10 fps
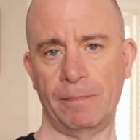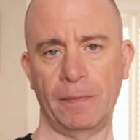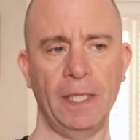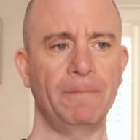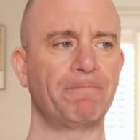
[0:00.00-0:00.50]

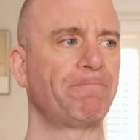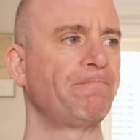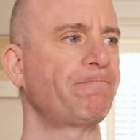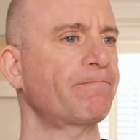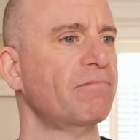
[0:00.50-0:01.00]
Right?
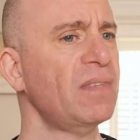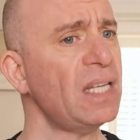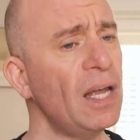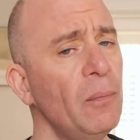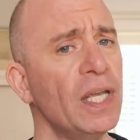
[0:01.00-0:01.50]

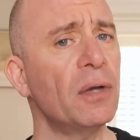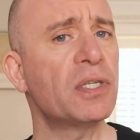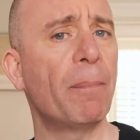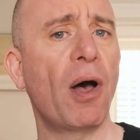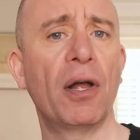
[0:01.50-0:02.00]
And we go
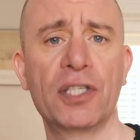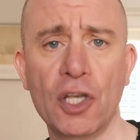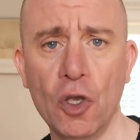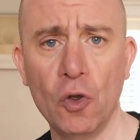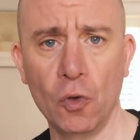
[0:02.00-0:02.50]
to bar
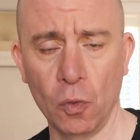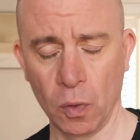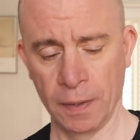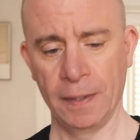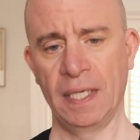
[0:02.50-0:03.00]

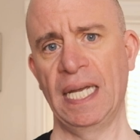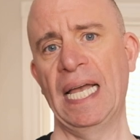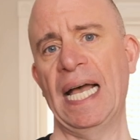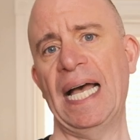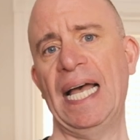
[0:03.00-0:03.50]
two,
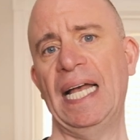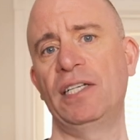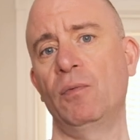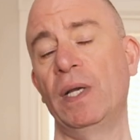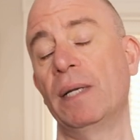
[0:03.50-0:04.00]

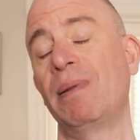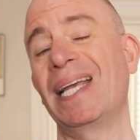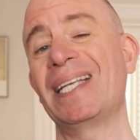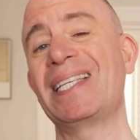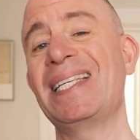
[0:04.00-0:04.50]
and we're going to
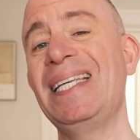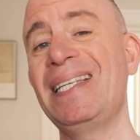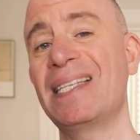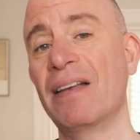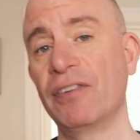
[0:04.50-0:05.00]
play a
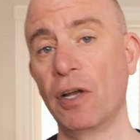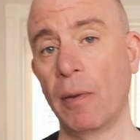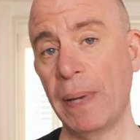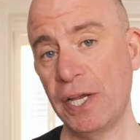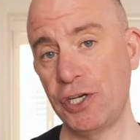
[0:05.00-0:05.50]
C7
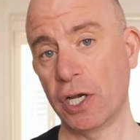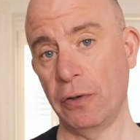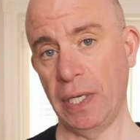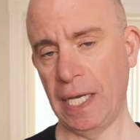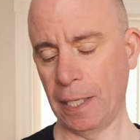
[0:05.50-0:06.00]

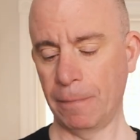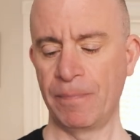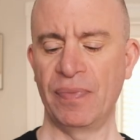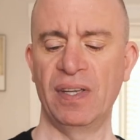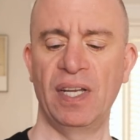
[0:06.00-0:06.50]
arpeggio here.
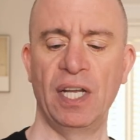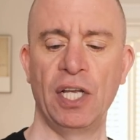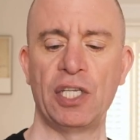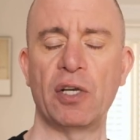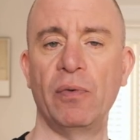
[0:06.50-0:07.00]

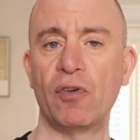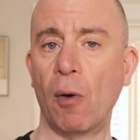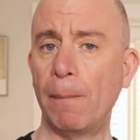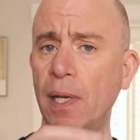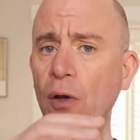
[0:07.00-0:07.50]
So we've
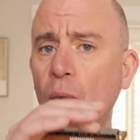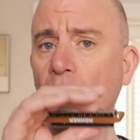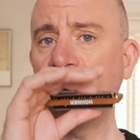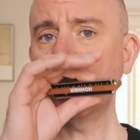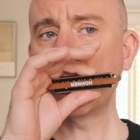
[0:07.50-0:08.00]
got blow
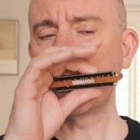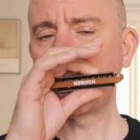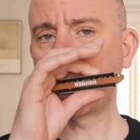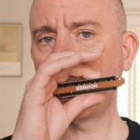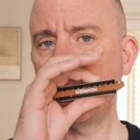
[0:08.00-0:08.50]
one,
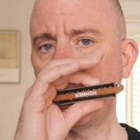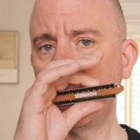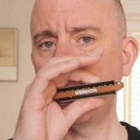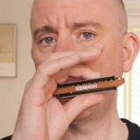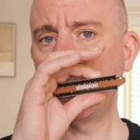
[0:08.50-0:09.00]

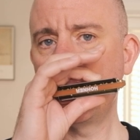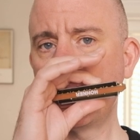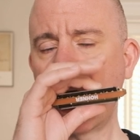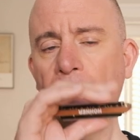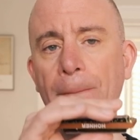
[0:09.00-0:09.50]

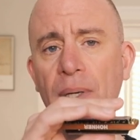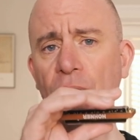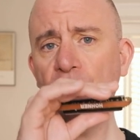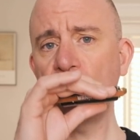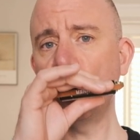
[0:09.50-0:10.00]

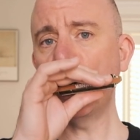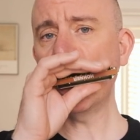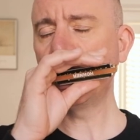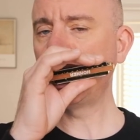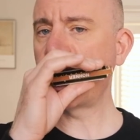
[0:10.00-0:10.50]
blow
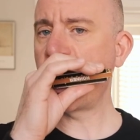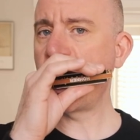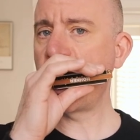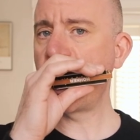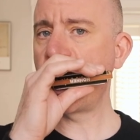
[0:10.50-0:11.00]
two,
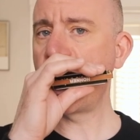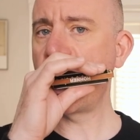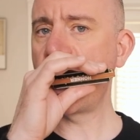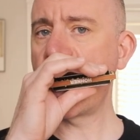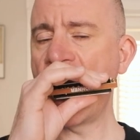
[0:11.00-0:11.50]

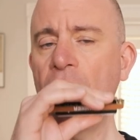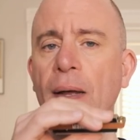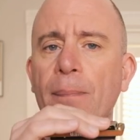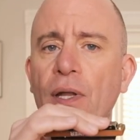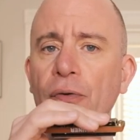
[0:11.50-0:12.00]

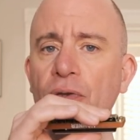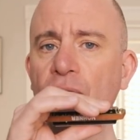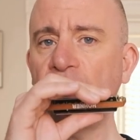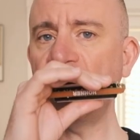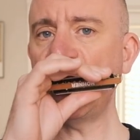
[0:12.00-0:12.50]
blow
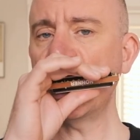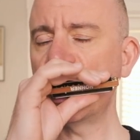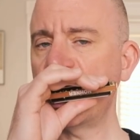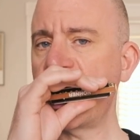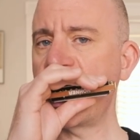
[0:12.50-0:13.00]
three,
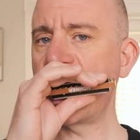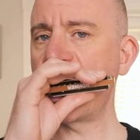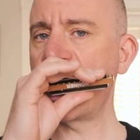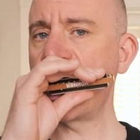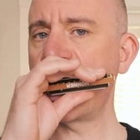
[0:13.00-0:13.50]

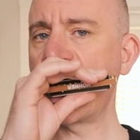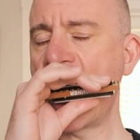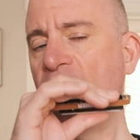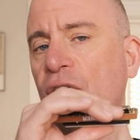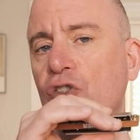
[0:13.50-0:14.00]

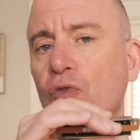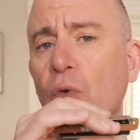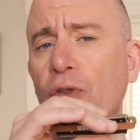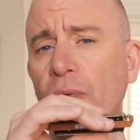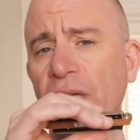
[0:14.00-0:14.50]

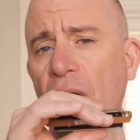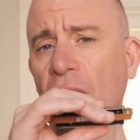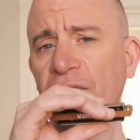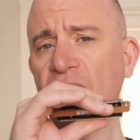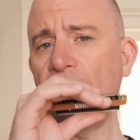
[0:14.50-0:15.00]
draw three,
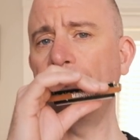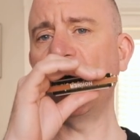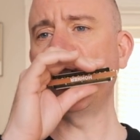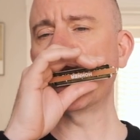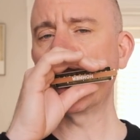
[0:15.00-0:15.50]
half step
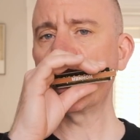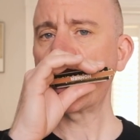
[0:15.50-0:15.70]
bend.